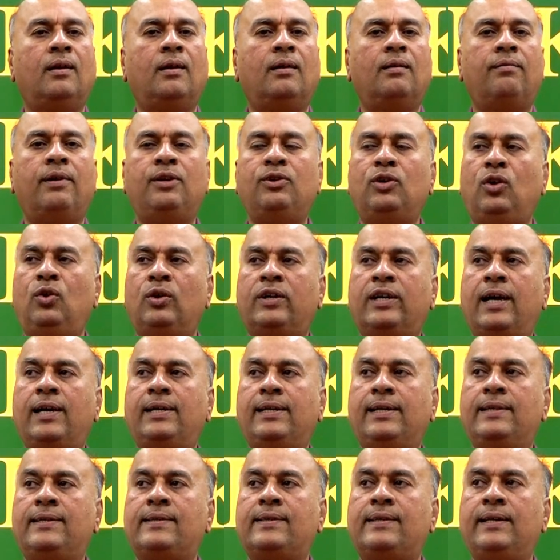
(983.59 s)
When you look at
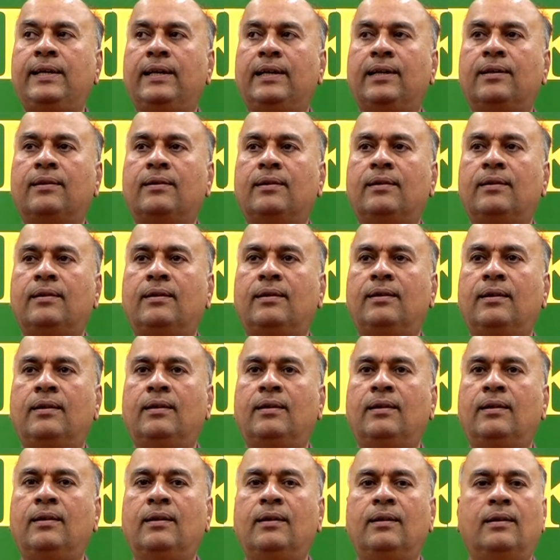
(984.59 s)
history,
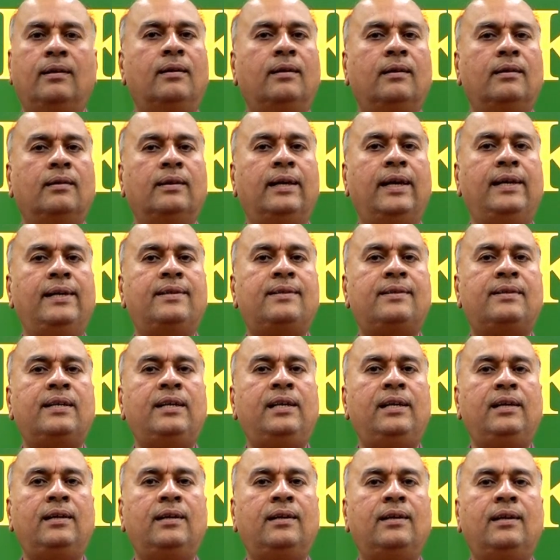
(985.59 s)
the
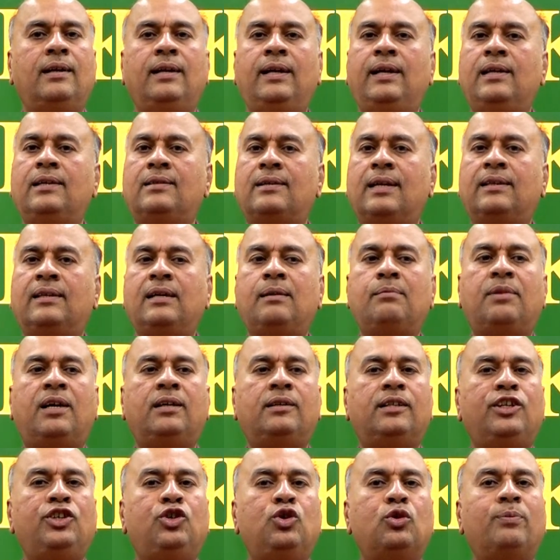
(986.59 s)
history is nothing but
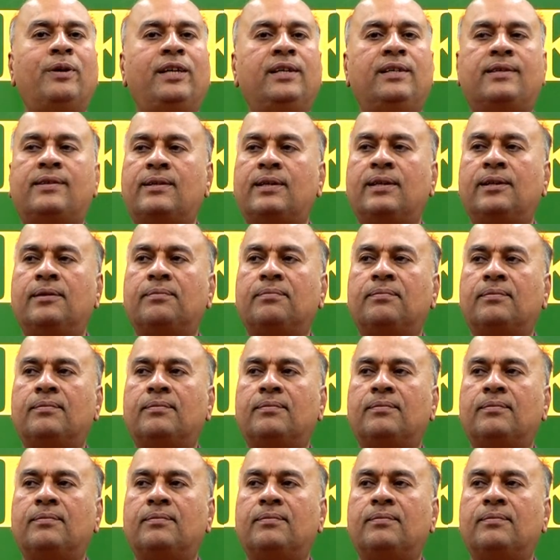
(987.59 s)
the human history.